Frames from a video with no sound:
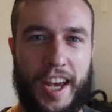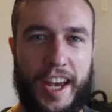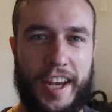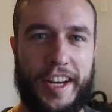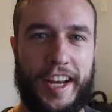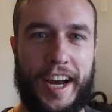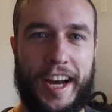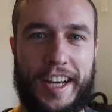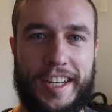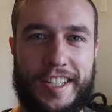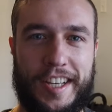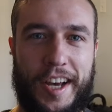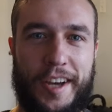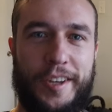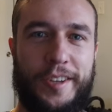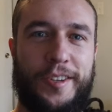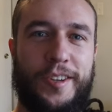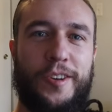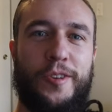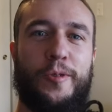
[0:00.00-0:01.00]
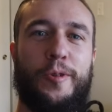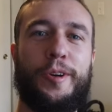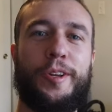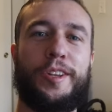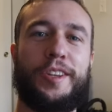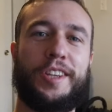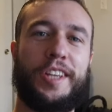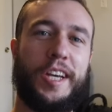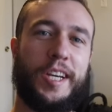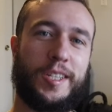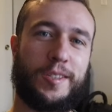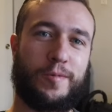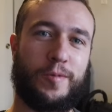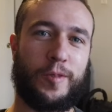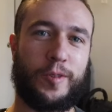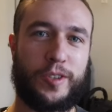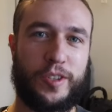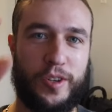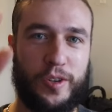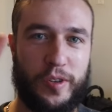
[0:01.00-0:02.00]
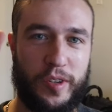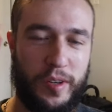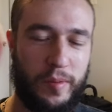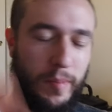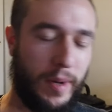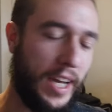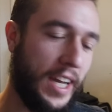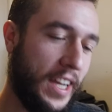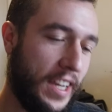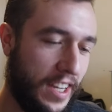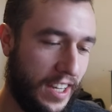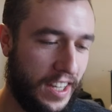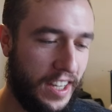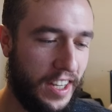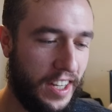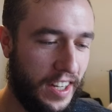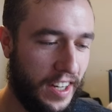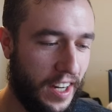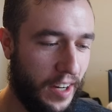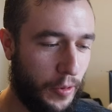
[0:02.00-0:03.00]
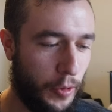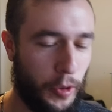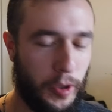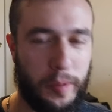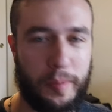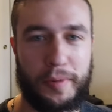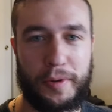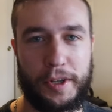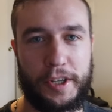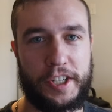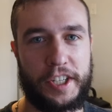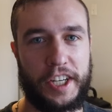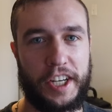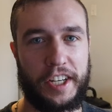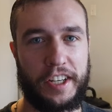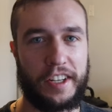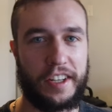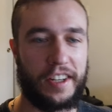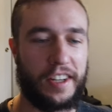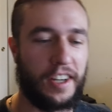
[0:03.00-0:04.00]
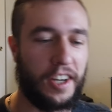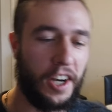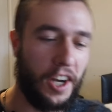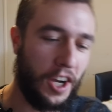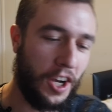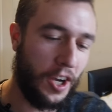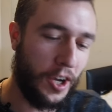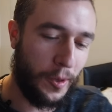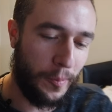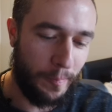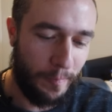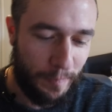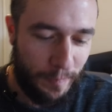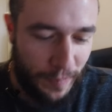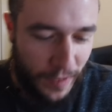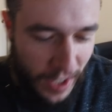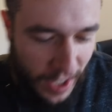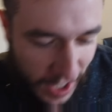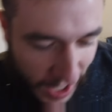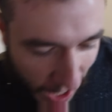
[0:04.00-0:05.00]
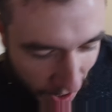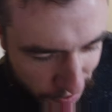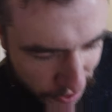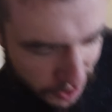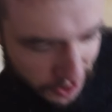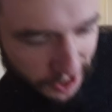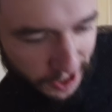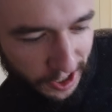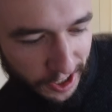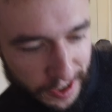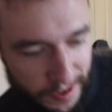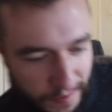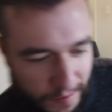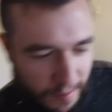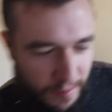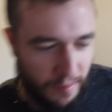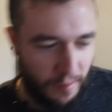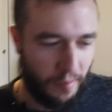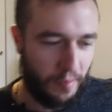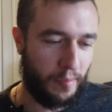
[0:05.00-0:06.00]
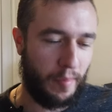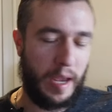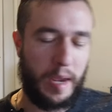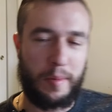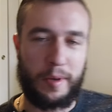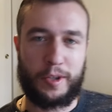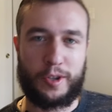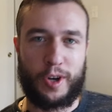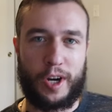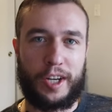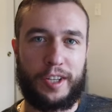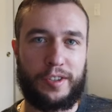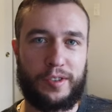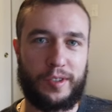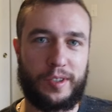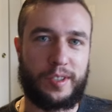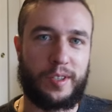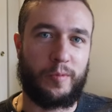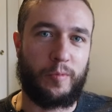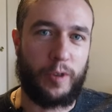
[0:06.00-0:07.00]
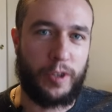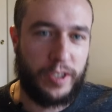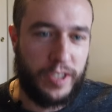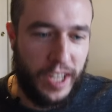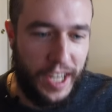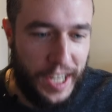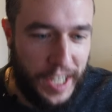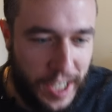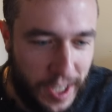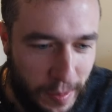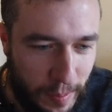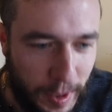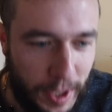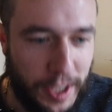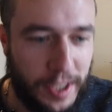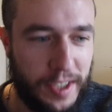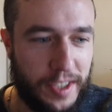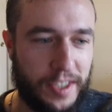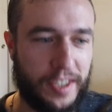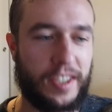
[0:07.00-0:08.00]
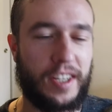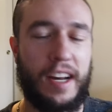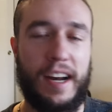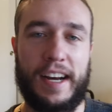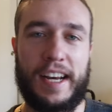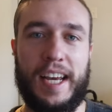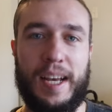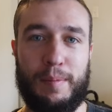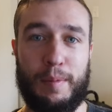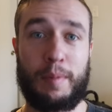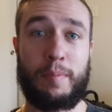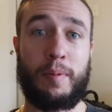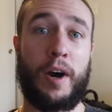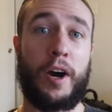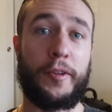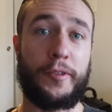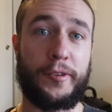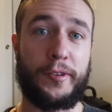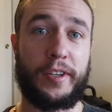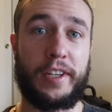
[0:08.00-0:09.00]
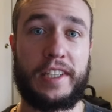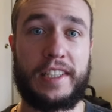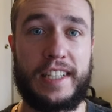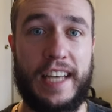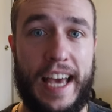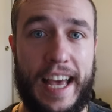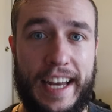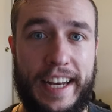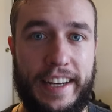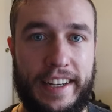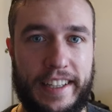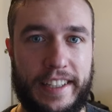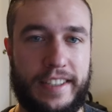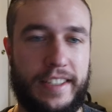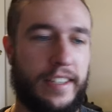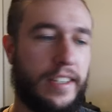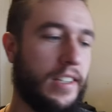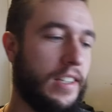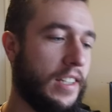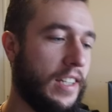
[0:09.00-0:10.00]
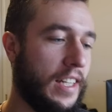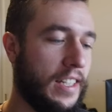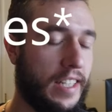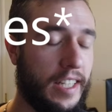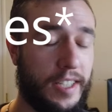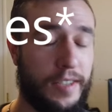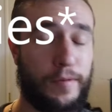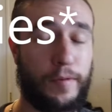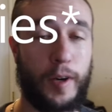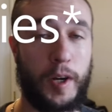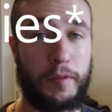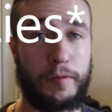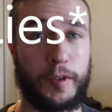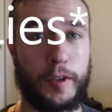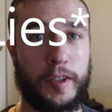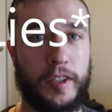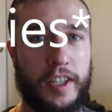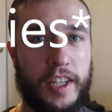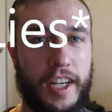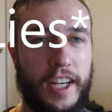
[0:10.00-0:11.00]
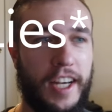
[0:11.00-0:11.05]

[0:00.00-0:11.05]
Hey guys, how you doing? Thanks for tuning back in. I really appreciate it. I'm just gonna maybe try and do this in one take because I can't be bothered to edit it. That takes forever.